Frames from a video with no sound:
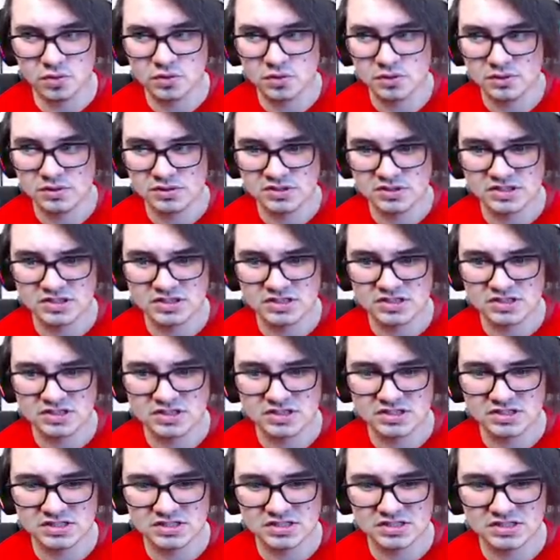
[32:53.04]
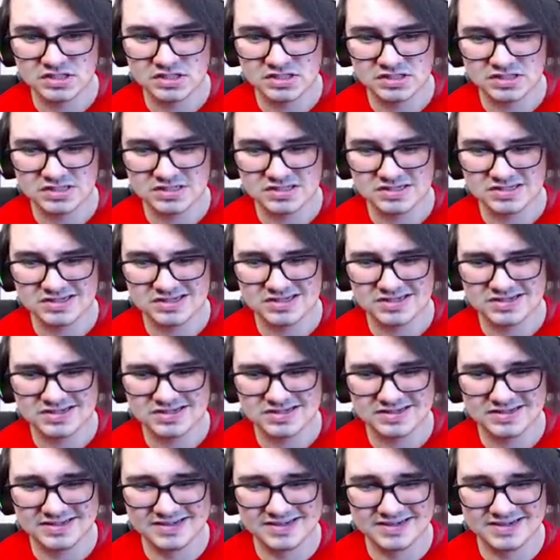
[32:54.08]

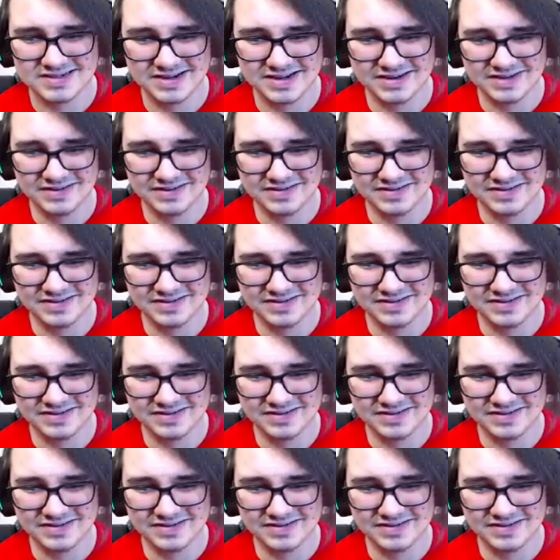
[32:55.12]
(no one is talking)